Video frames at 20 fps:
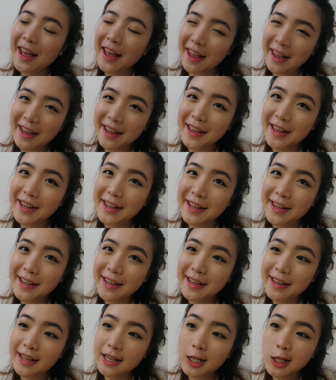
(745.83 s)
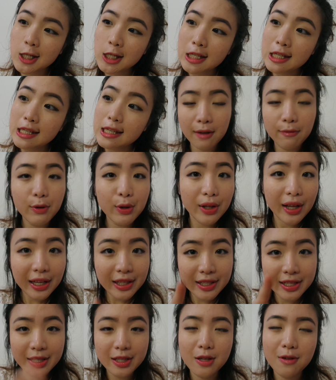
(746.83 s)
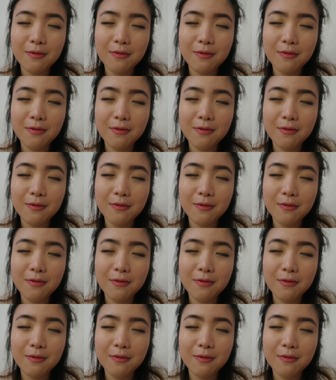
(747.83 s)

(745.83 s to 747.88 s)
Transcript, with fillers: and if you liked it,